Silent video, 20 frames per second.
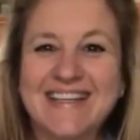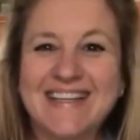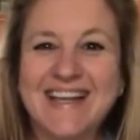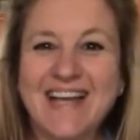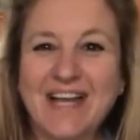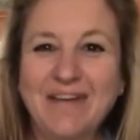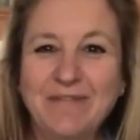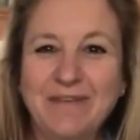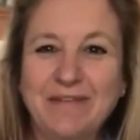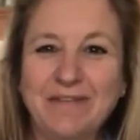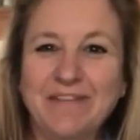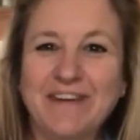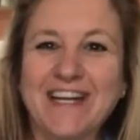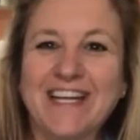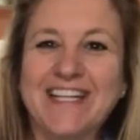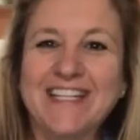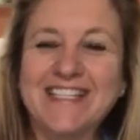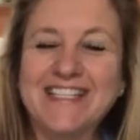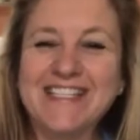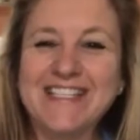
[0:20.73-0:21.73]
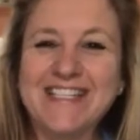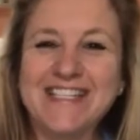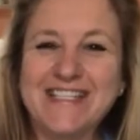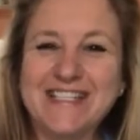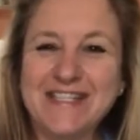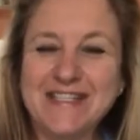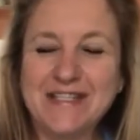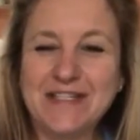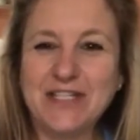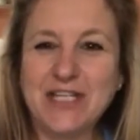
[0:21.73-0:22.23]
Hi my friends, this
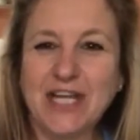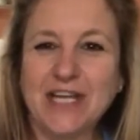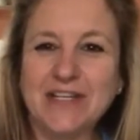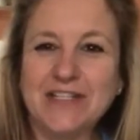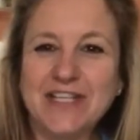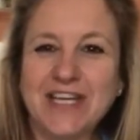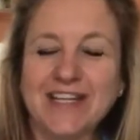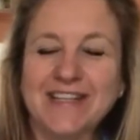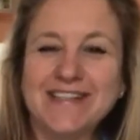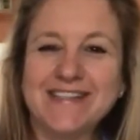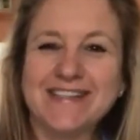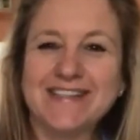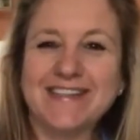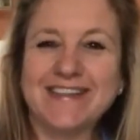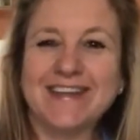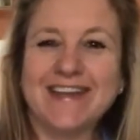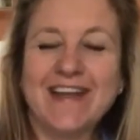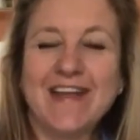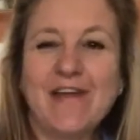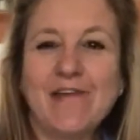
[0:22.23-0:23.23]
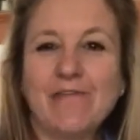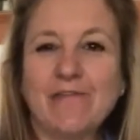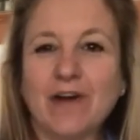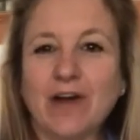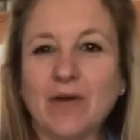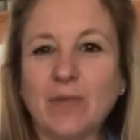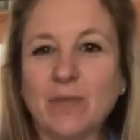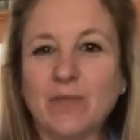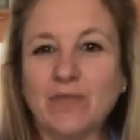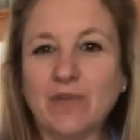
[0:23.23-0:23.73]
is Jen Jensen
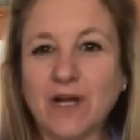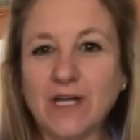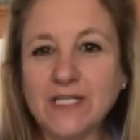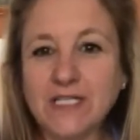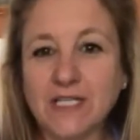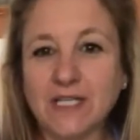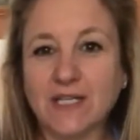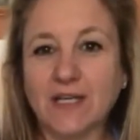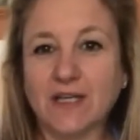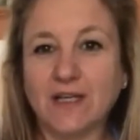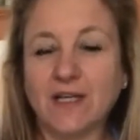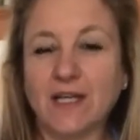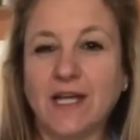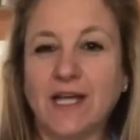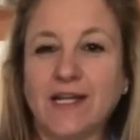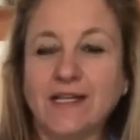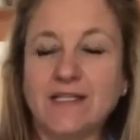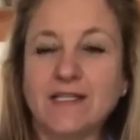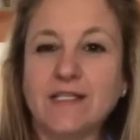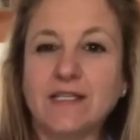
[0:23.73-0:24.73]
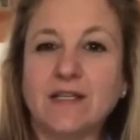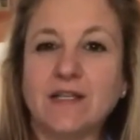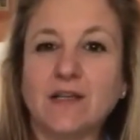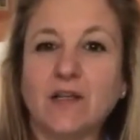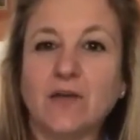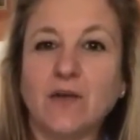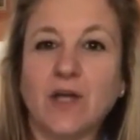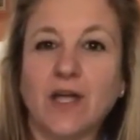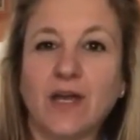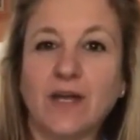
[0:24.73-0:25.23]
from Frosting and Glaze
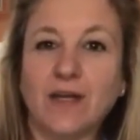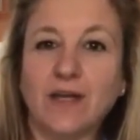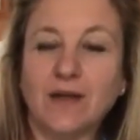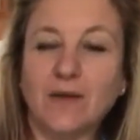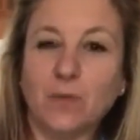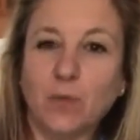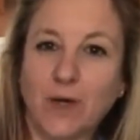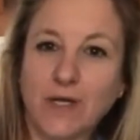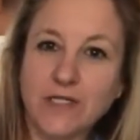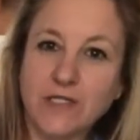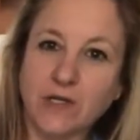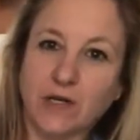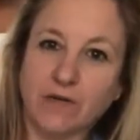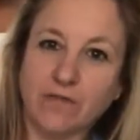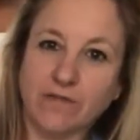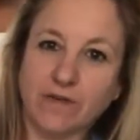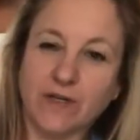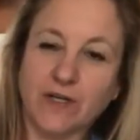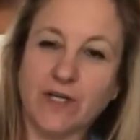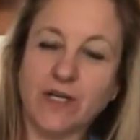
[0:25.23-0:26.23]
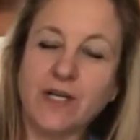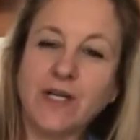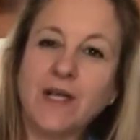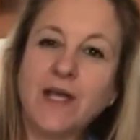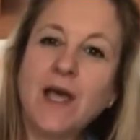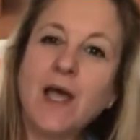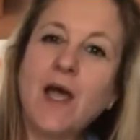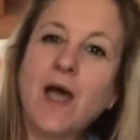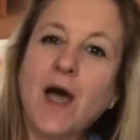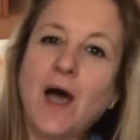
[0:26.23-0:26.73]
located in West Hartford.
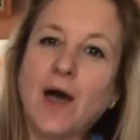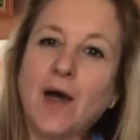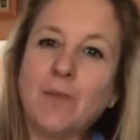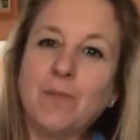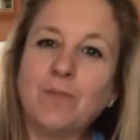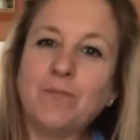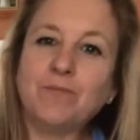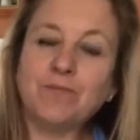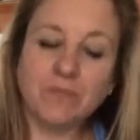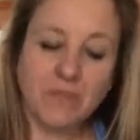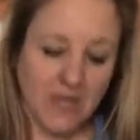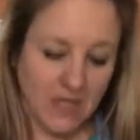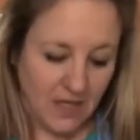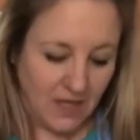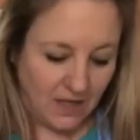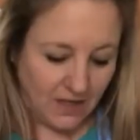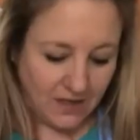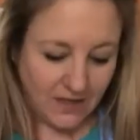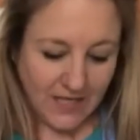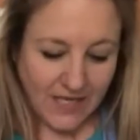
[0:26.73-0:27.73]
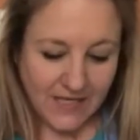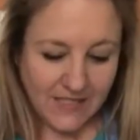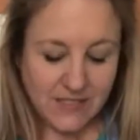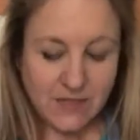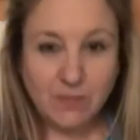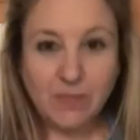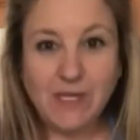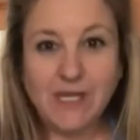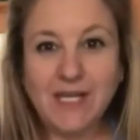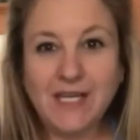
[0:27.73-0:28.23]
Glad to
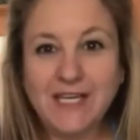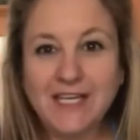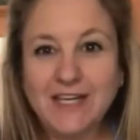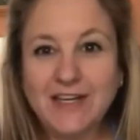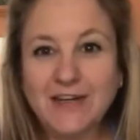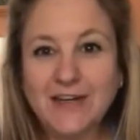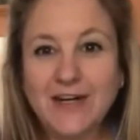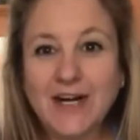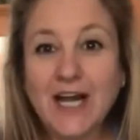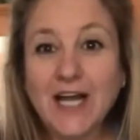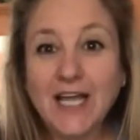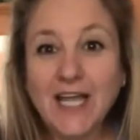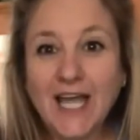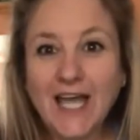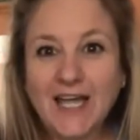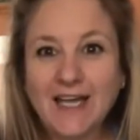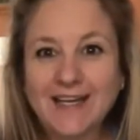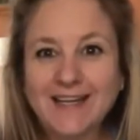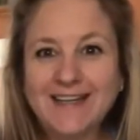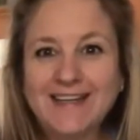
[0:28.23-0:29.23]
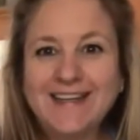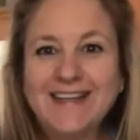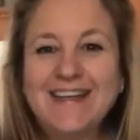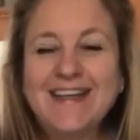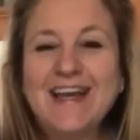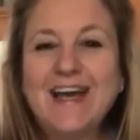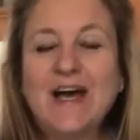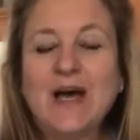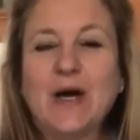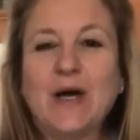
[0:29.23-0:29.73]
be here again.
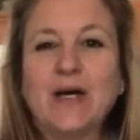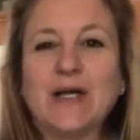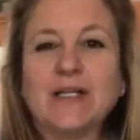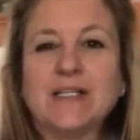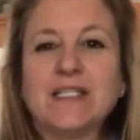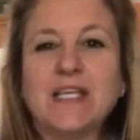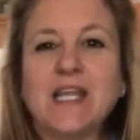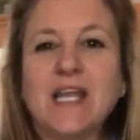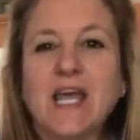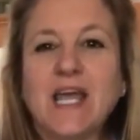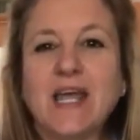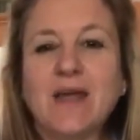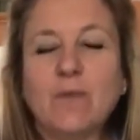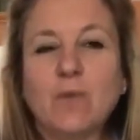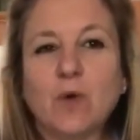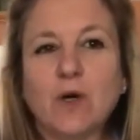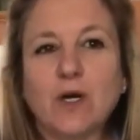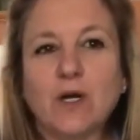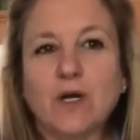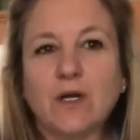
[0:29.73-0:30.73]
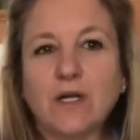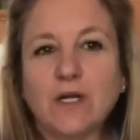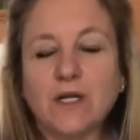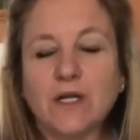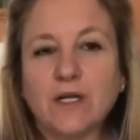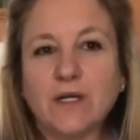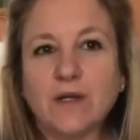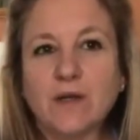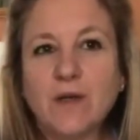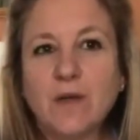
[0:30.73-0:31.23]
Today we're
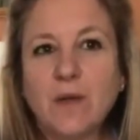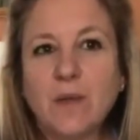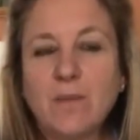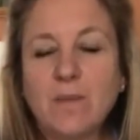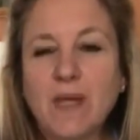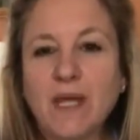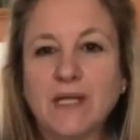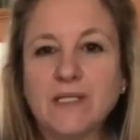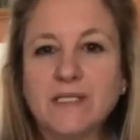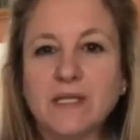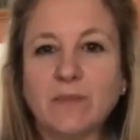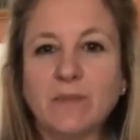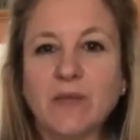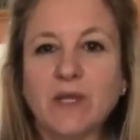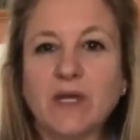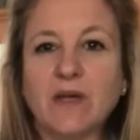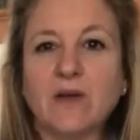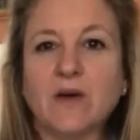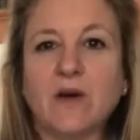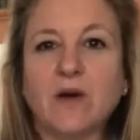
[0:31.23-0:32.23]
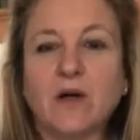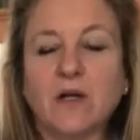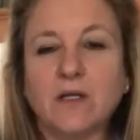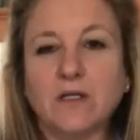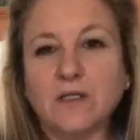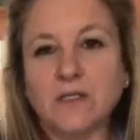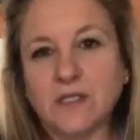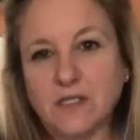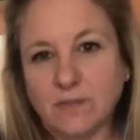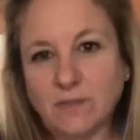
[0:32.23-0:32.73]
gonna make something
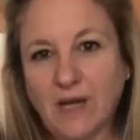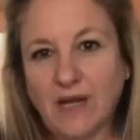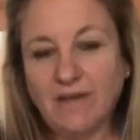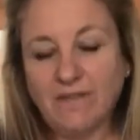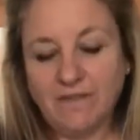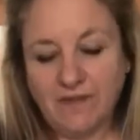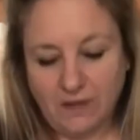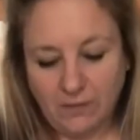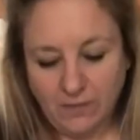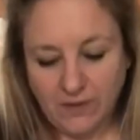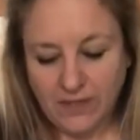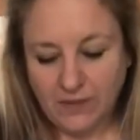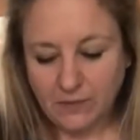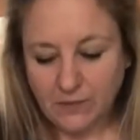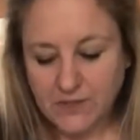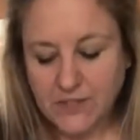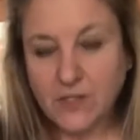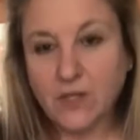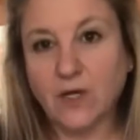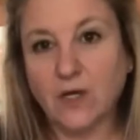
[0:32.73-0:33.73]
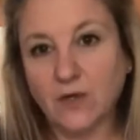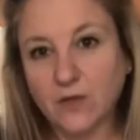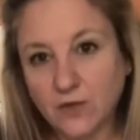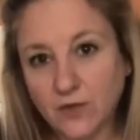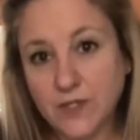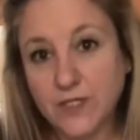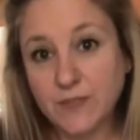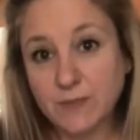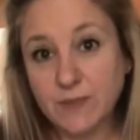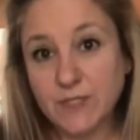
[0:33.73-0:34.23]
called, in my family it was called
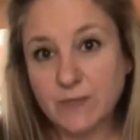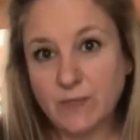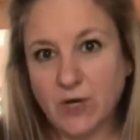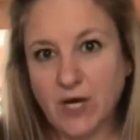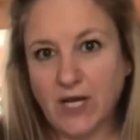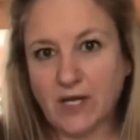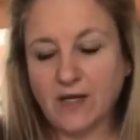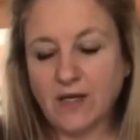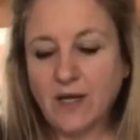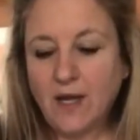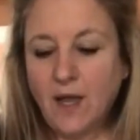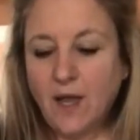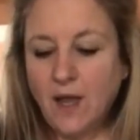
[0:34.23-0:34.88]
Christmas bread.